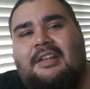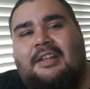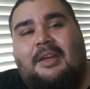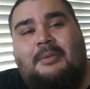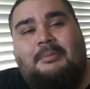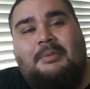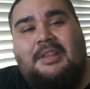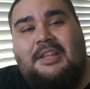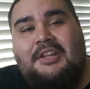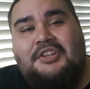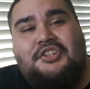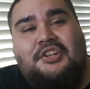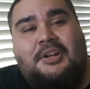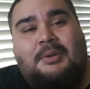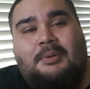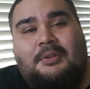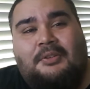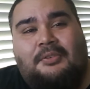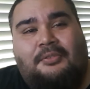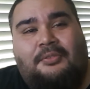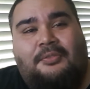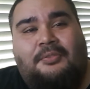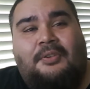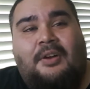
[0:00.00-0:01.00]
I mean, that chair
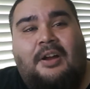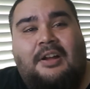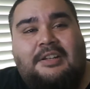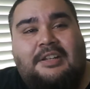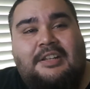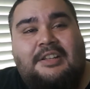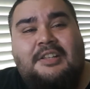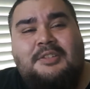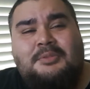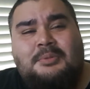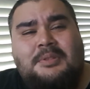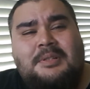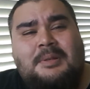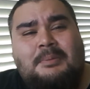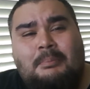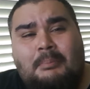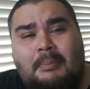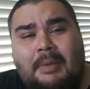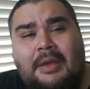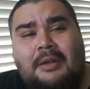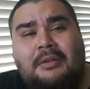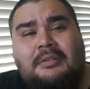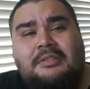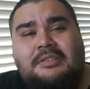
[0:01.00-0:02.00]
was fucked, and this was a
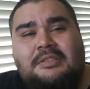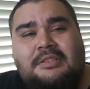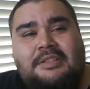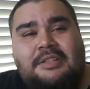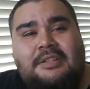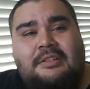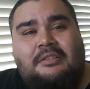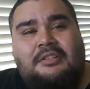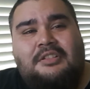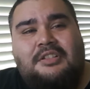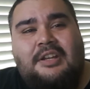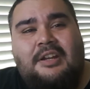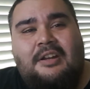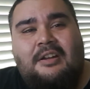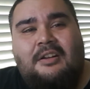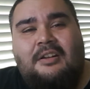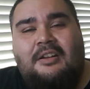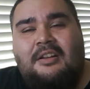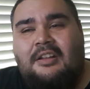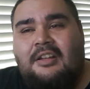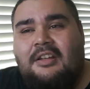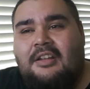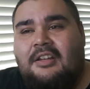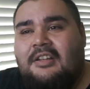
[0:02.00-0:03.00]
metal steel
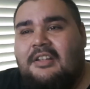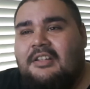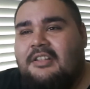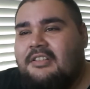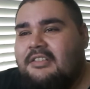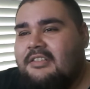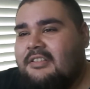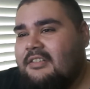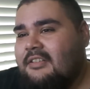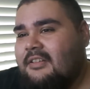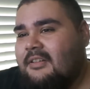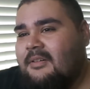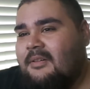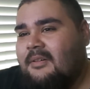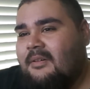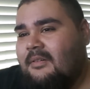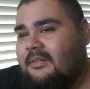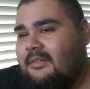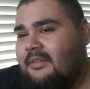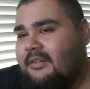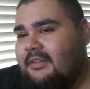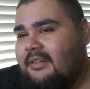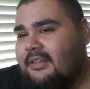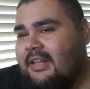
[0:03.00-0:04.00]
chair.
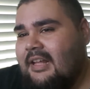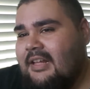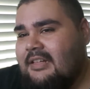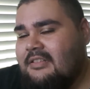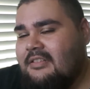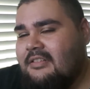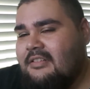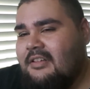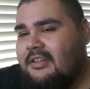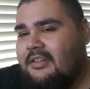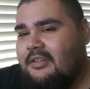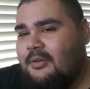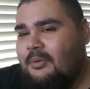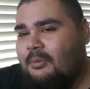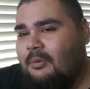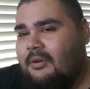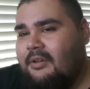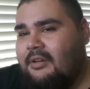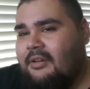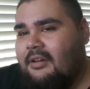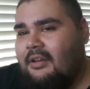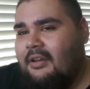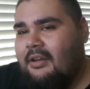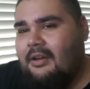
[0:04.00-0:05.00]
So that's another
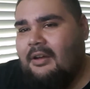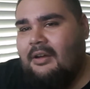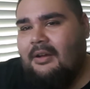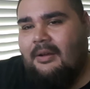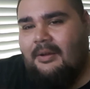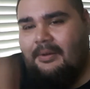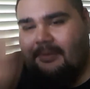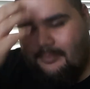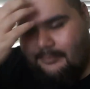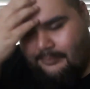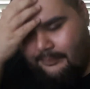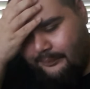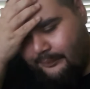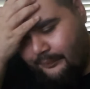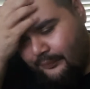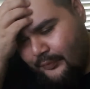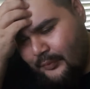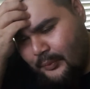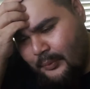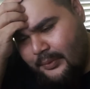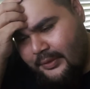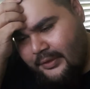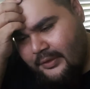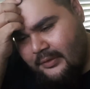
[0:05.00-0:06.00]
one.
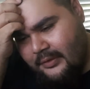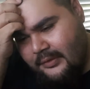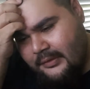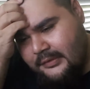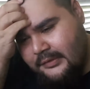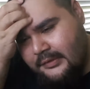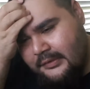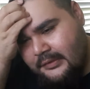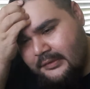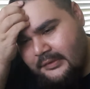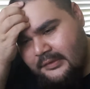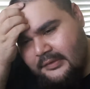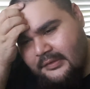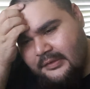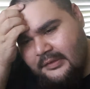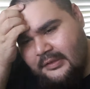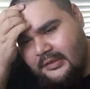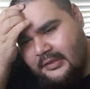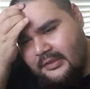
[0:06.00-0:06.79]
What else?